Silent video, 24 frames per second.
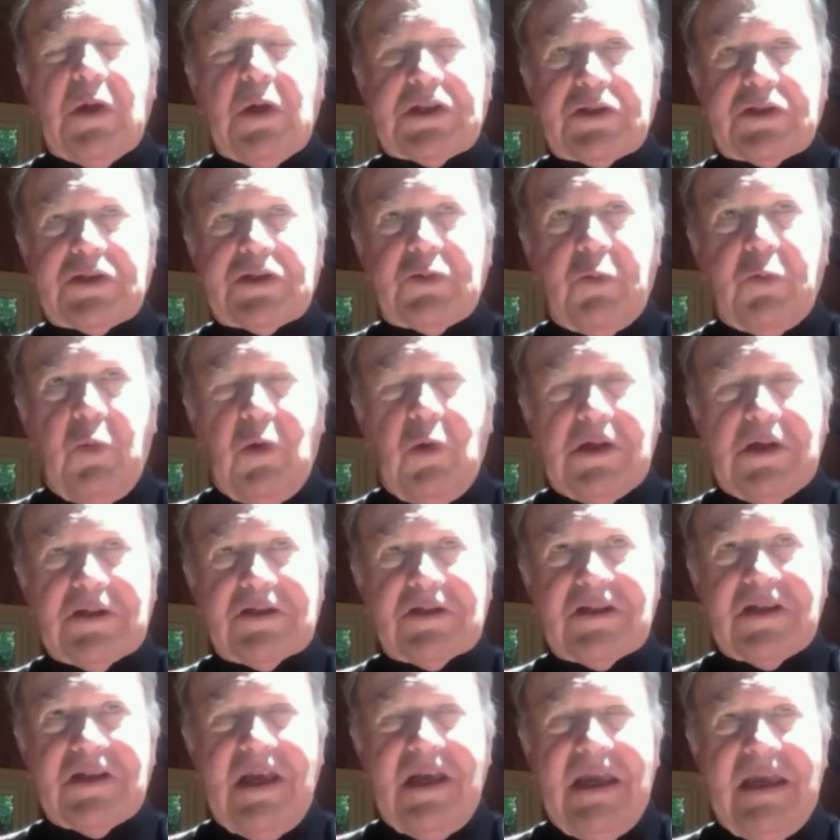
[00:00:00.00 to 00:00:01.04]
which
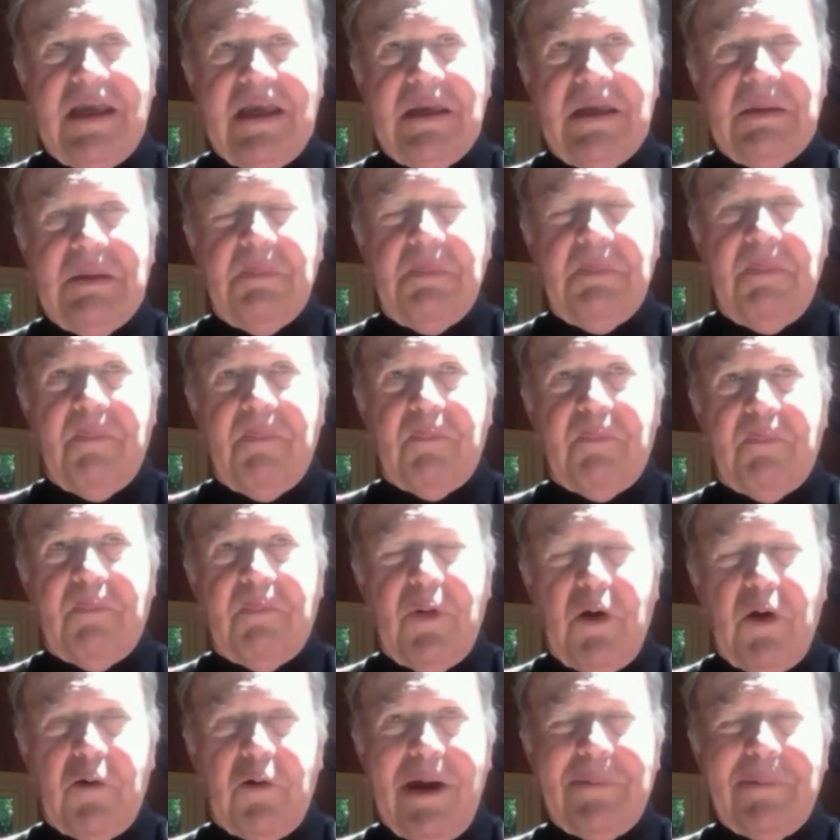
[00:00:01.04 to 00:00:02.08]
was a
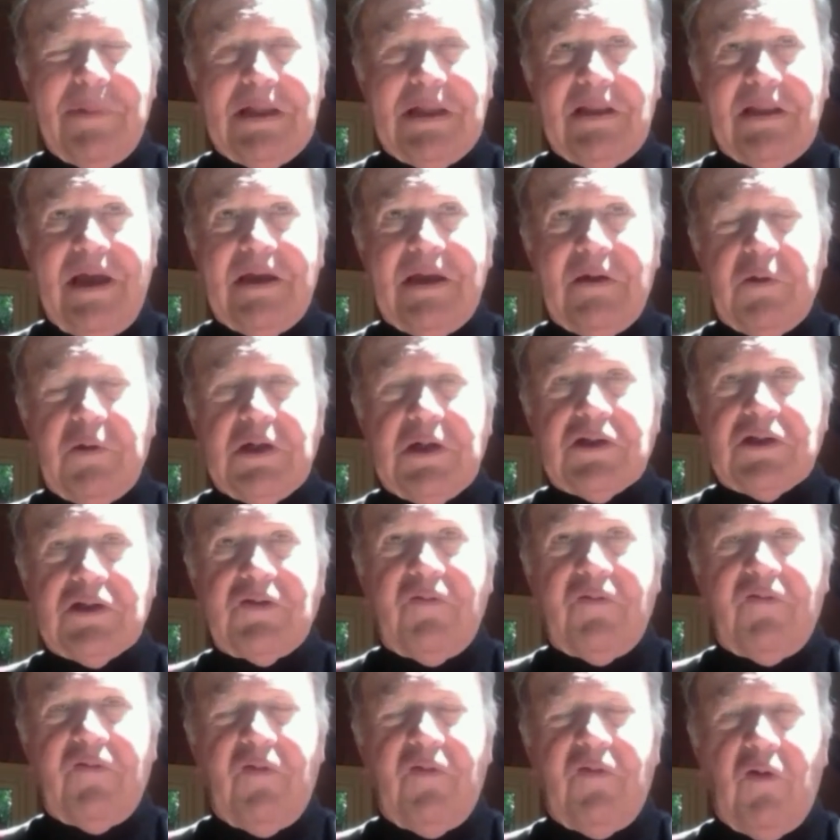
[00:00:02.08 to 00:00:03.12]
programming
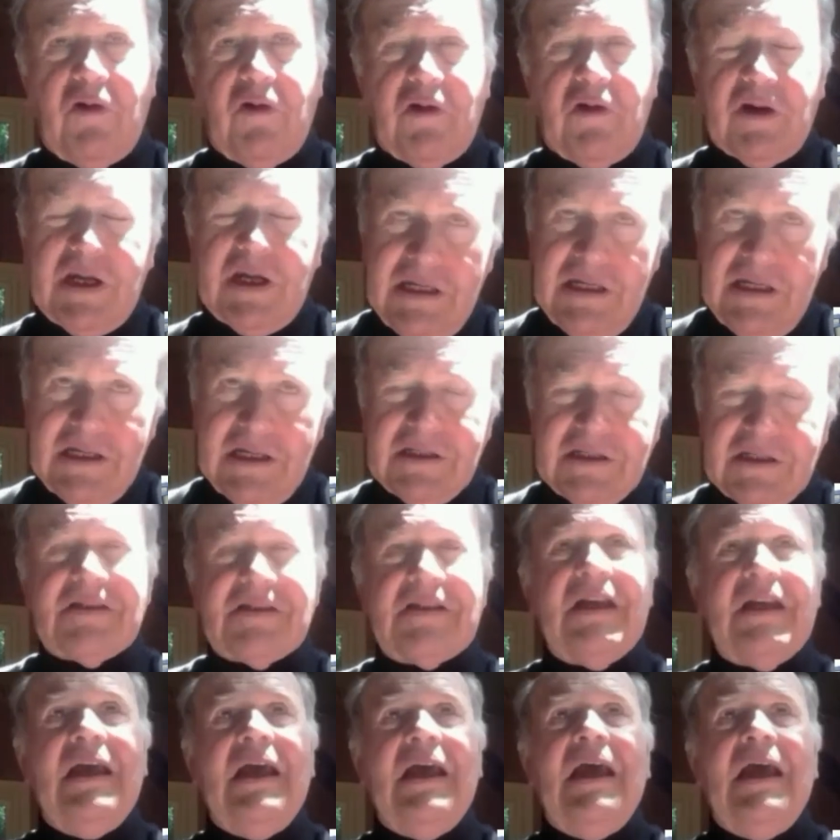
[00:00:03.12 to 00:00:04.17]
language for
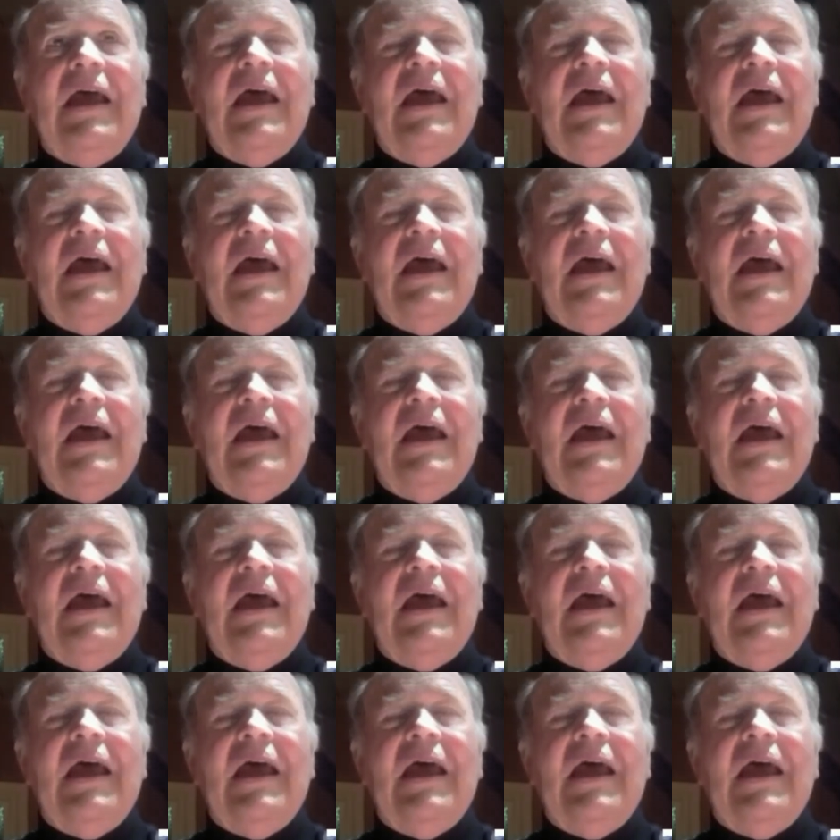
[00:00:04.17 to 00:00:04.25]
kids